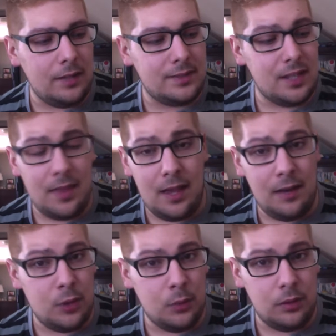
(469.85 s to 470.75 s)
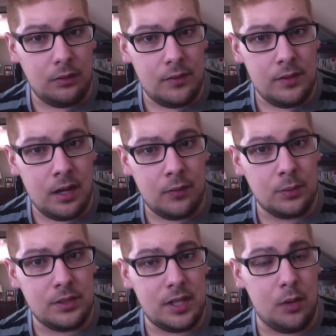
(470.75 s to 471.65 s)
It said that everyone loved it,
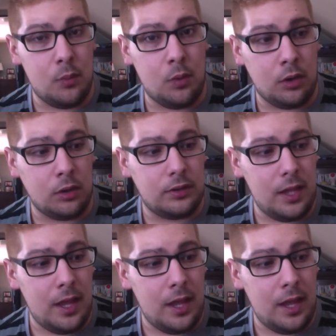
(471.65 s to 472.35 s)
everyone said it worked,